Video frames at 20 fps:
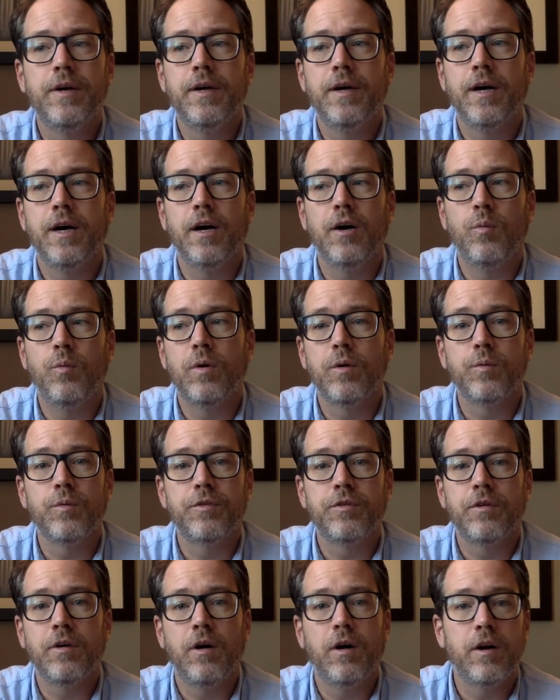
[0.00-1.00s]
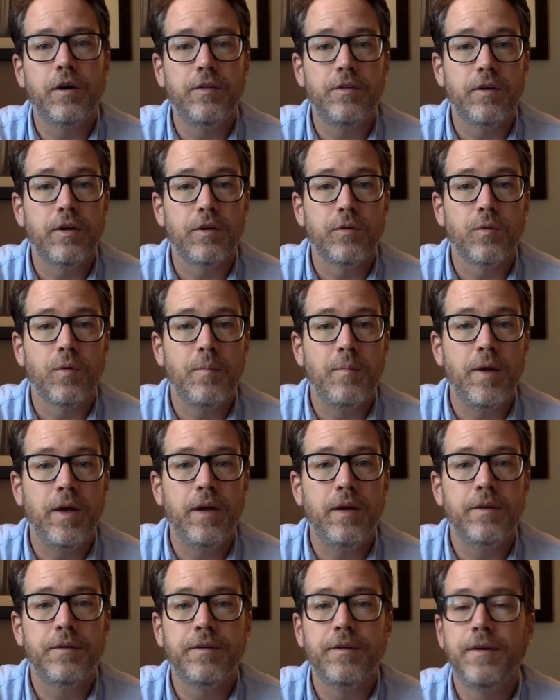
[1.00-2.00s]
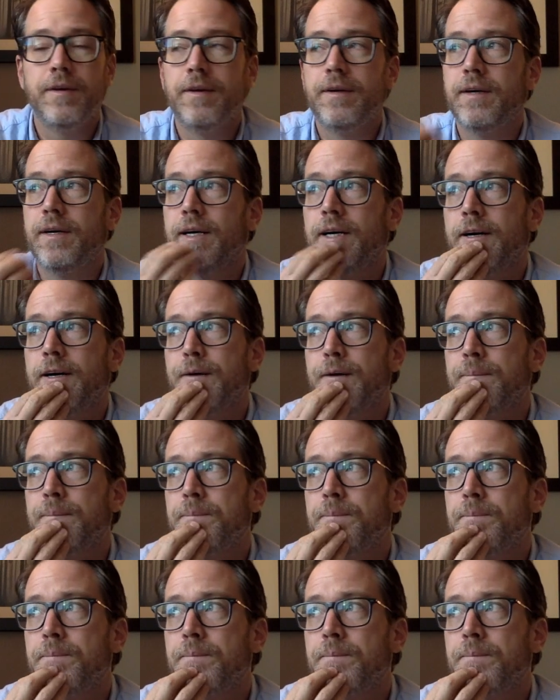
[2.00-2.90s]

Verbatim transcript: uh, one was gone and the other remained. Um,